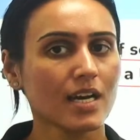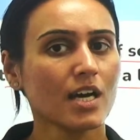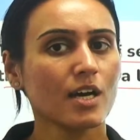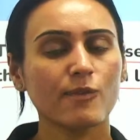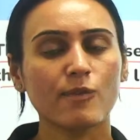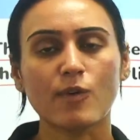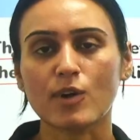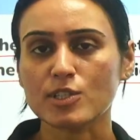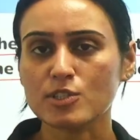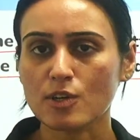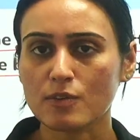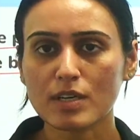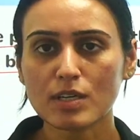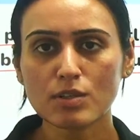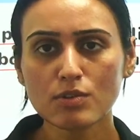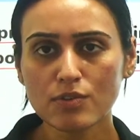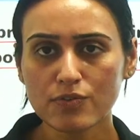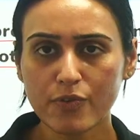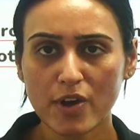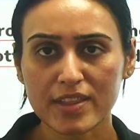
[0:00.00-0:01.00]
What should we do
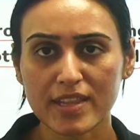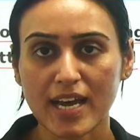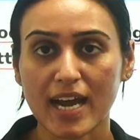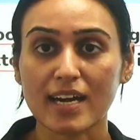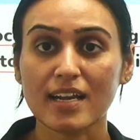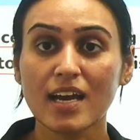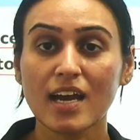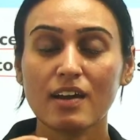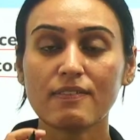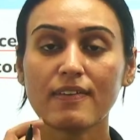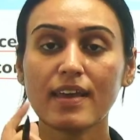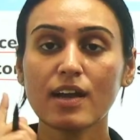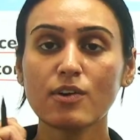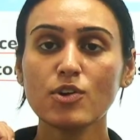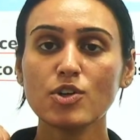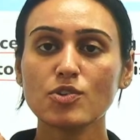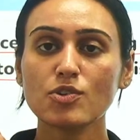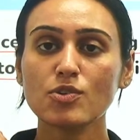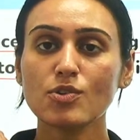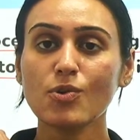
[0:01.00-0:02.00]
for that? We are going
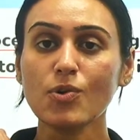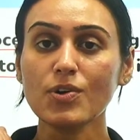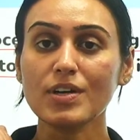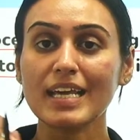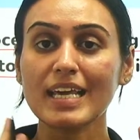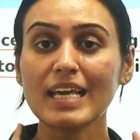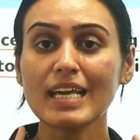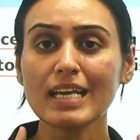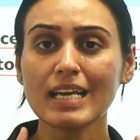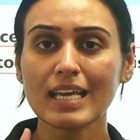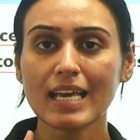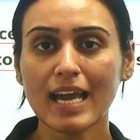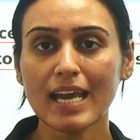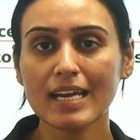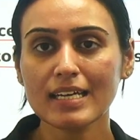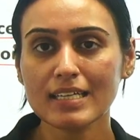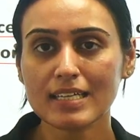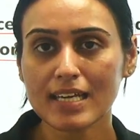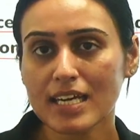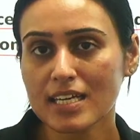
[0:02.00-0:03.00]
to do
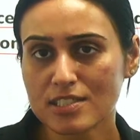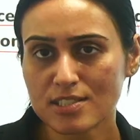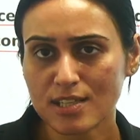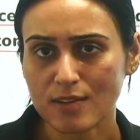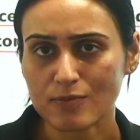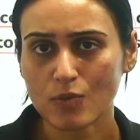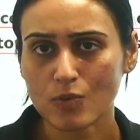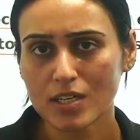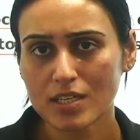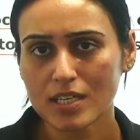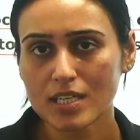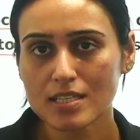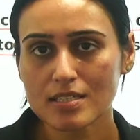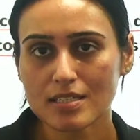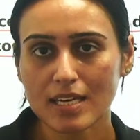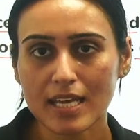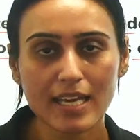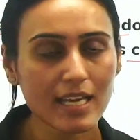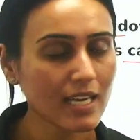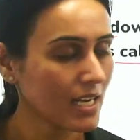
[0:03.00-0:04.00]
decantation. What is
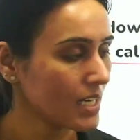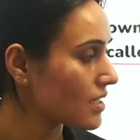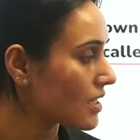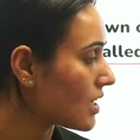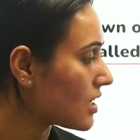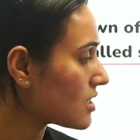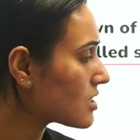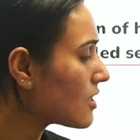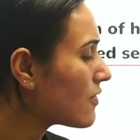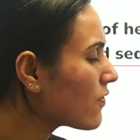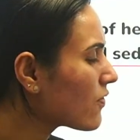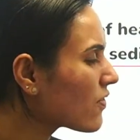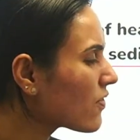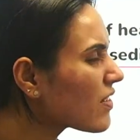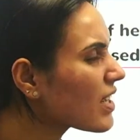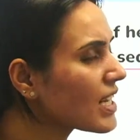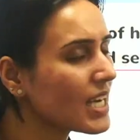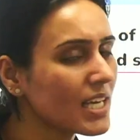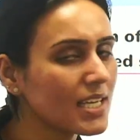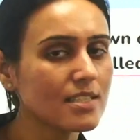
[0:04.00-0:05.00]
decantation?
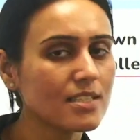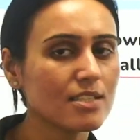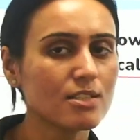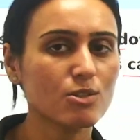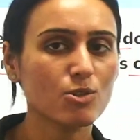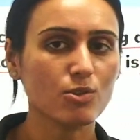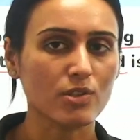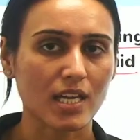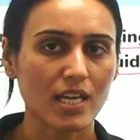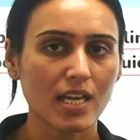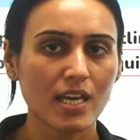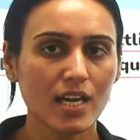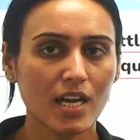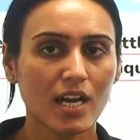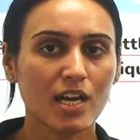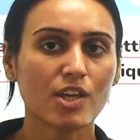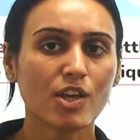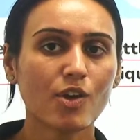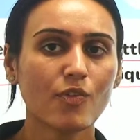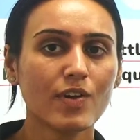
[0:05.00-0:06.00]
Very slowly
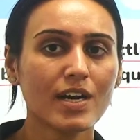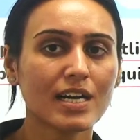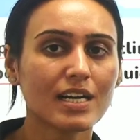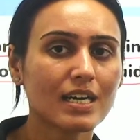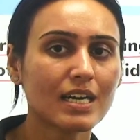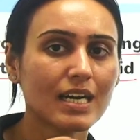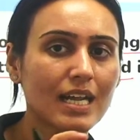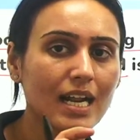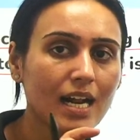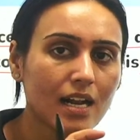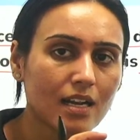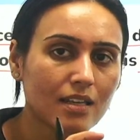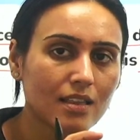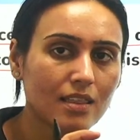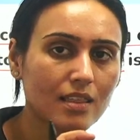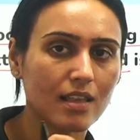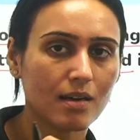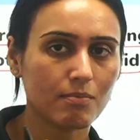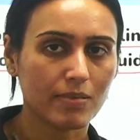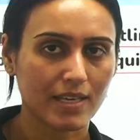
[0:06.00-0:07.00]
you will tilt
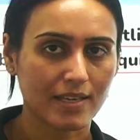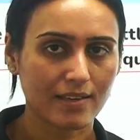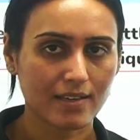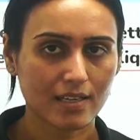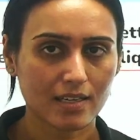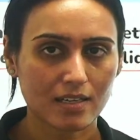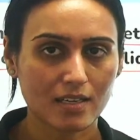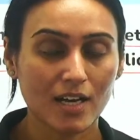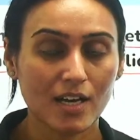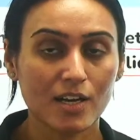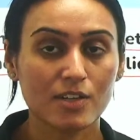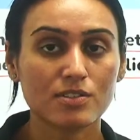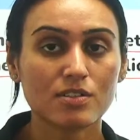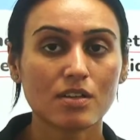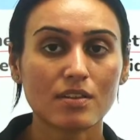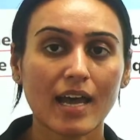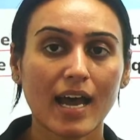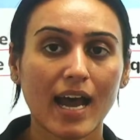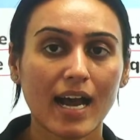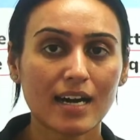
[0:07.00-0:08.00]
the beaker so
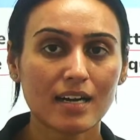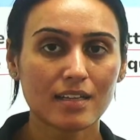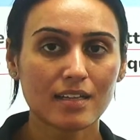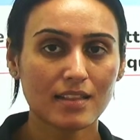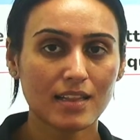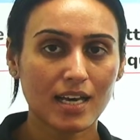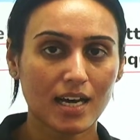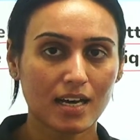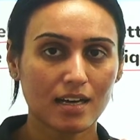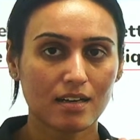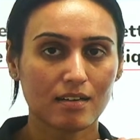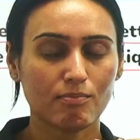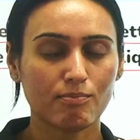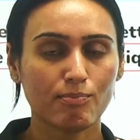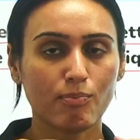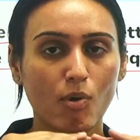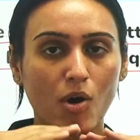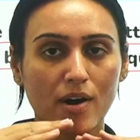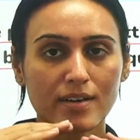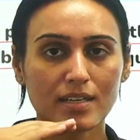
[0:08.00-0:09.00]
that the
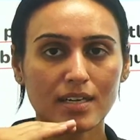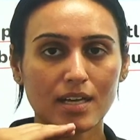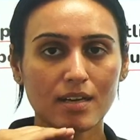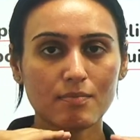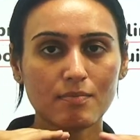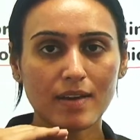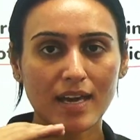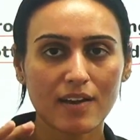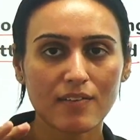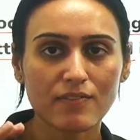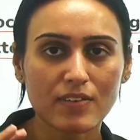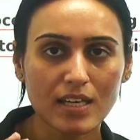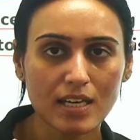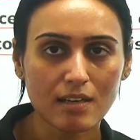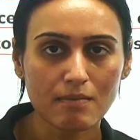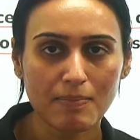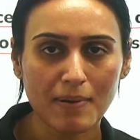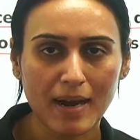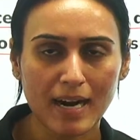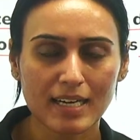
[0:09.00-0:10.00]
bottom heavier
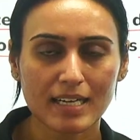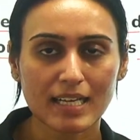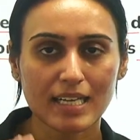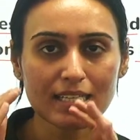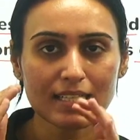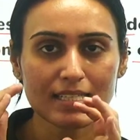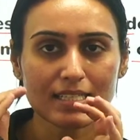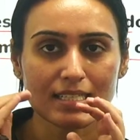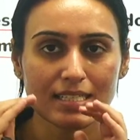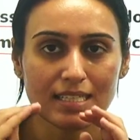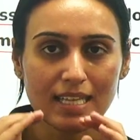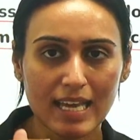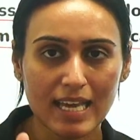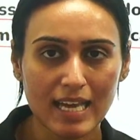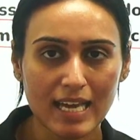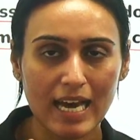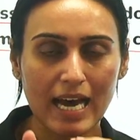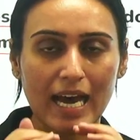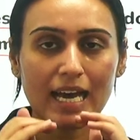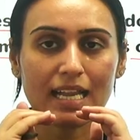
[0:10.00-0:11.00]
particles, they
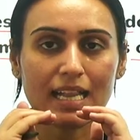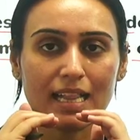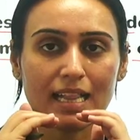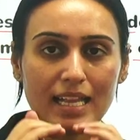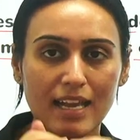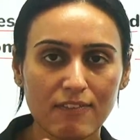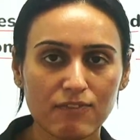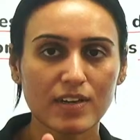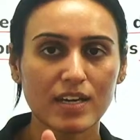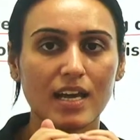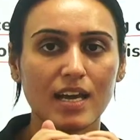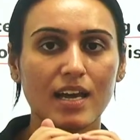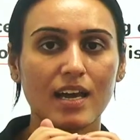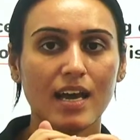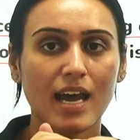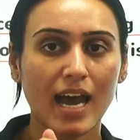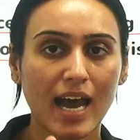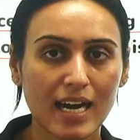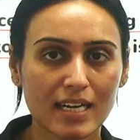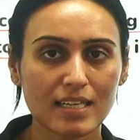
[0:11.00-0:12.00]
are left
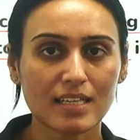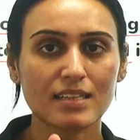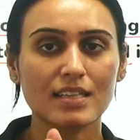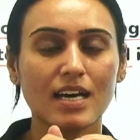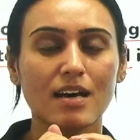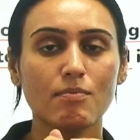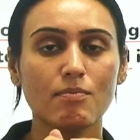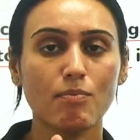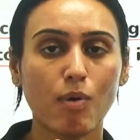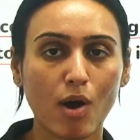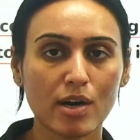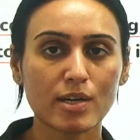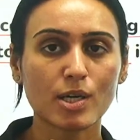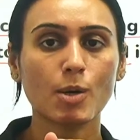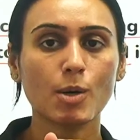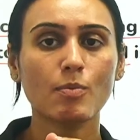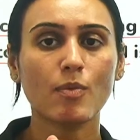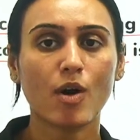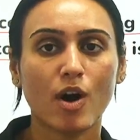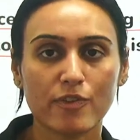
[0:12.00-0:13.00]
at the bottom
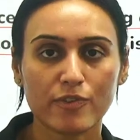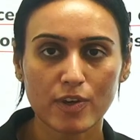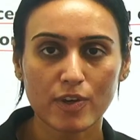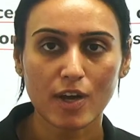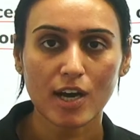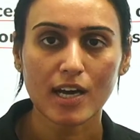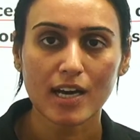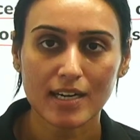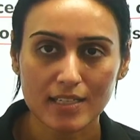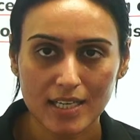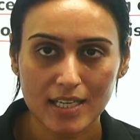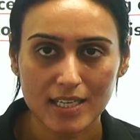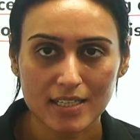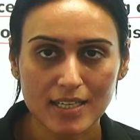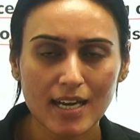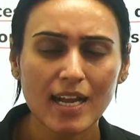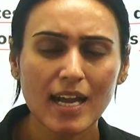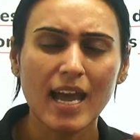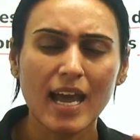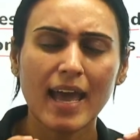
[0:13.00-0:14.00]
of your container,
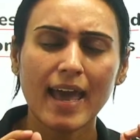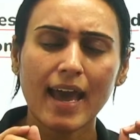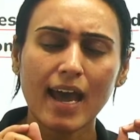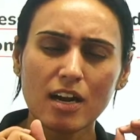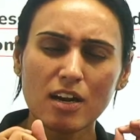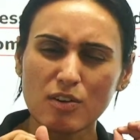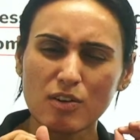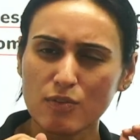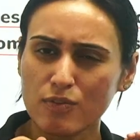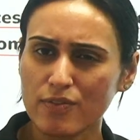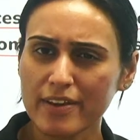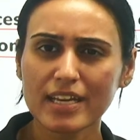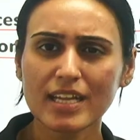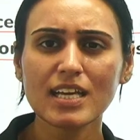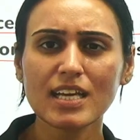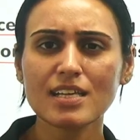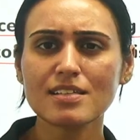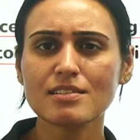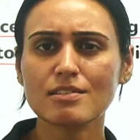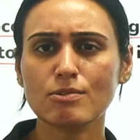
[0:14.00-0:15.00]
and very
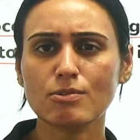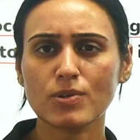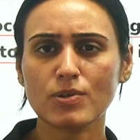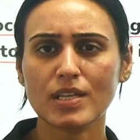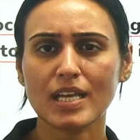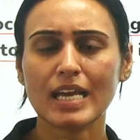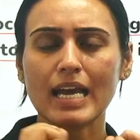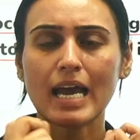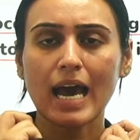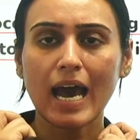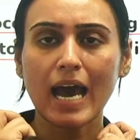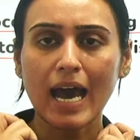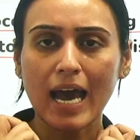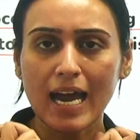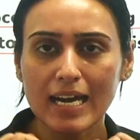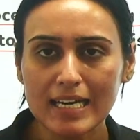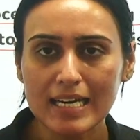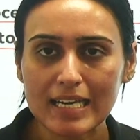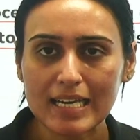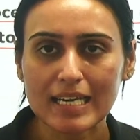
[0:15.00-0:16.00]
slowly
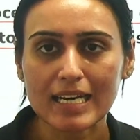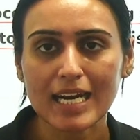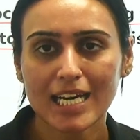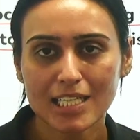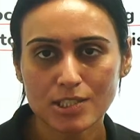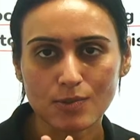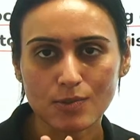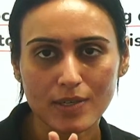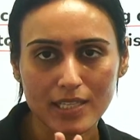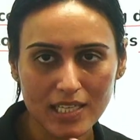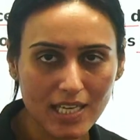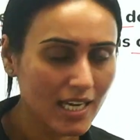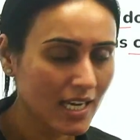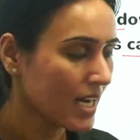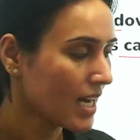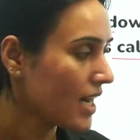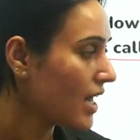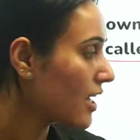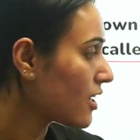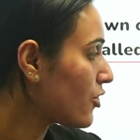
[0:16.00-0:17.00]
and gradually
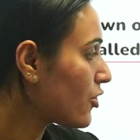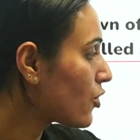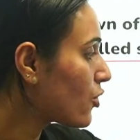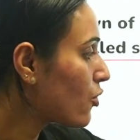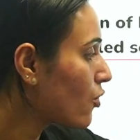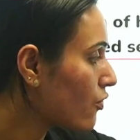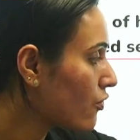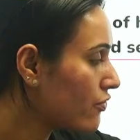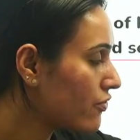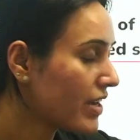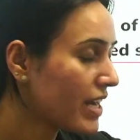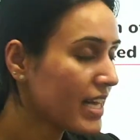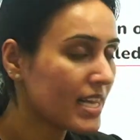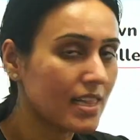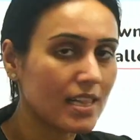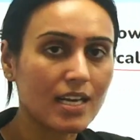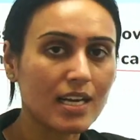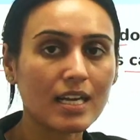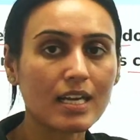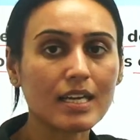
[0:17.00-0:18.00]
you will
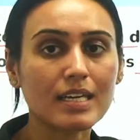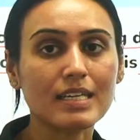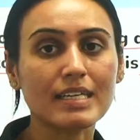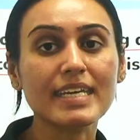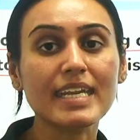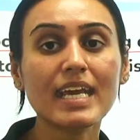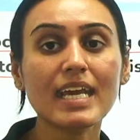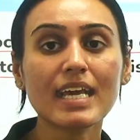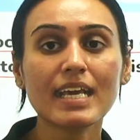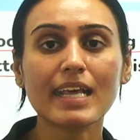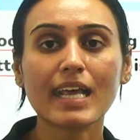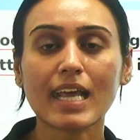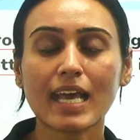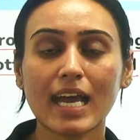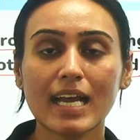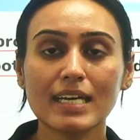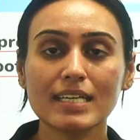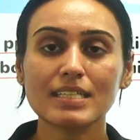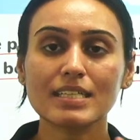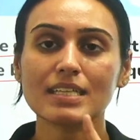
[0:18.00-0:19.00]

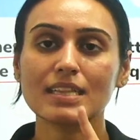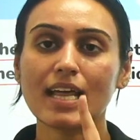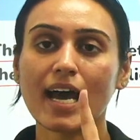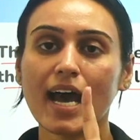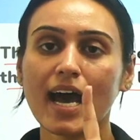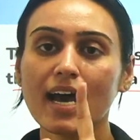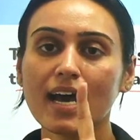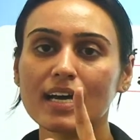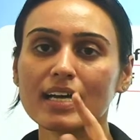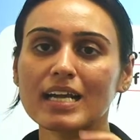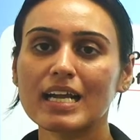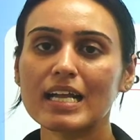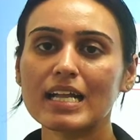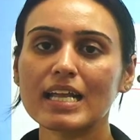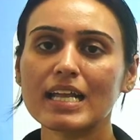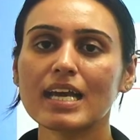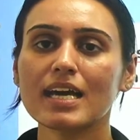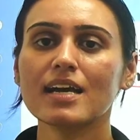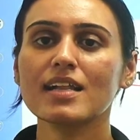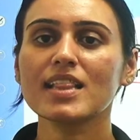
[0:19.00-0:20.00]
decant the
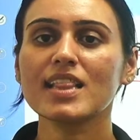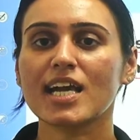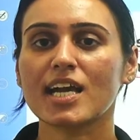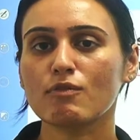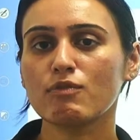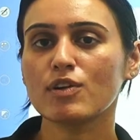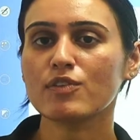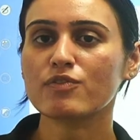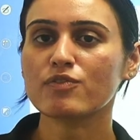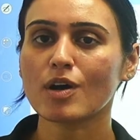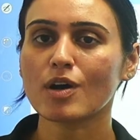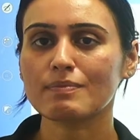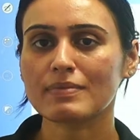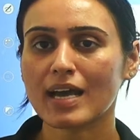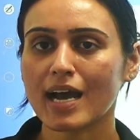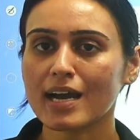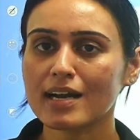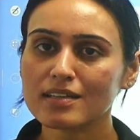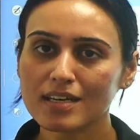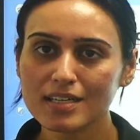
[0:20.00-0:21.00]
clear liquid from
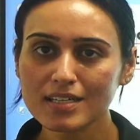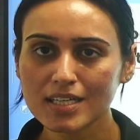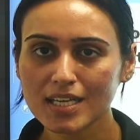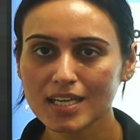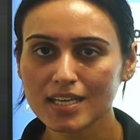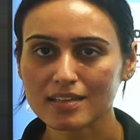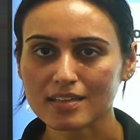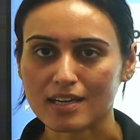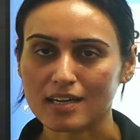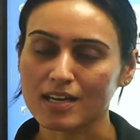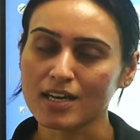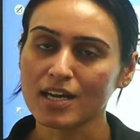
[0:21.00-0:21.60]
that container.